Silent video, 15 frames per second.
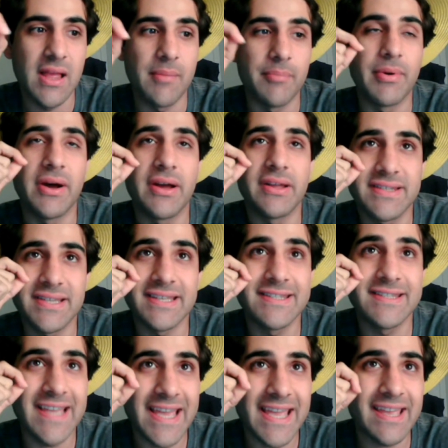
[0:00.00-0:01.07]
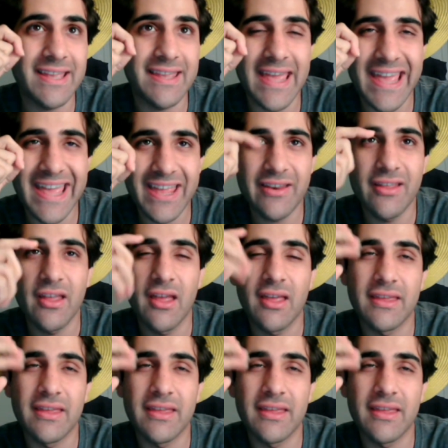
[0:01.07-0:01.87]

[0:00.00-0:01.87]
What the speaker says: But today, again,